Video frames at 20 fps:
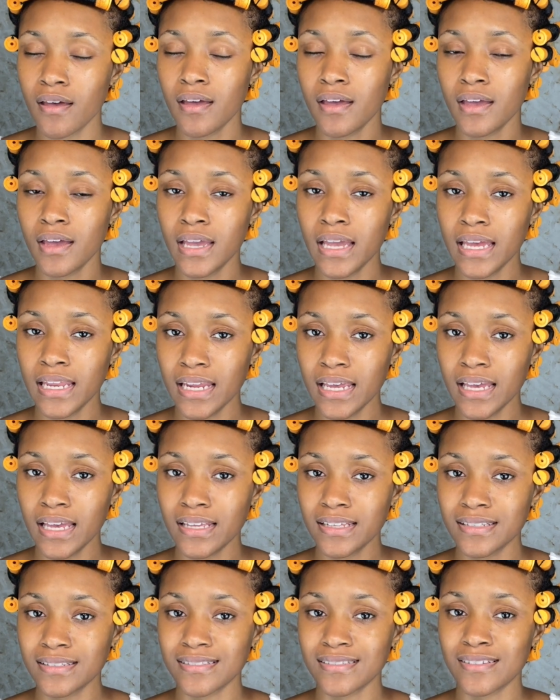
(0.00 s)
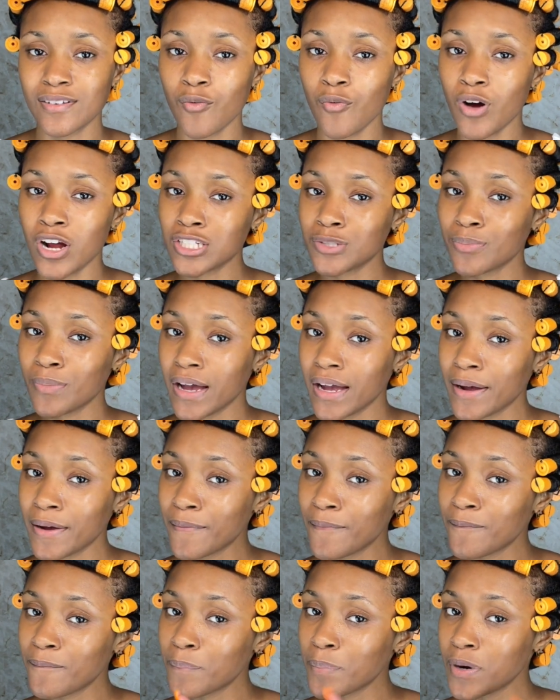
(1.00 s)
Hint, hint. watch
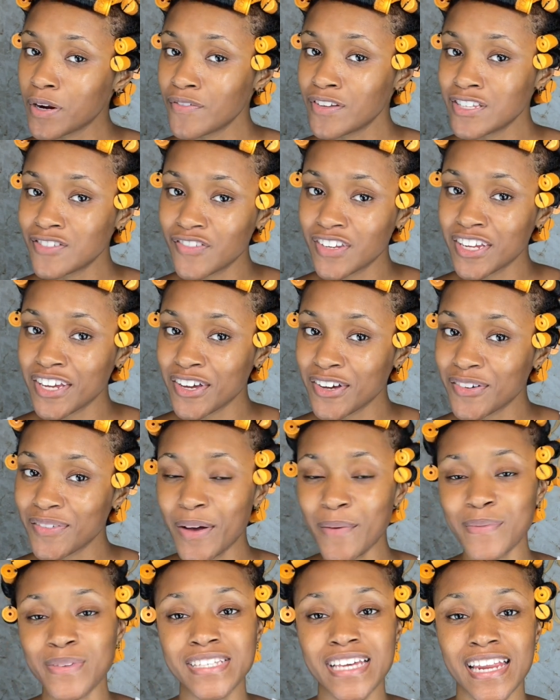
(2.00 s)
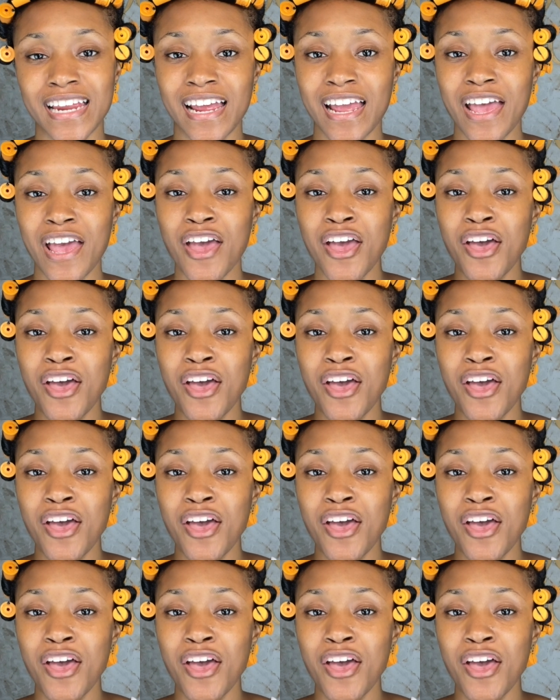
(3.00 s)
my previous video. I'm just kidding.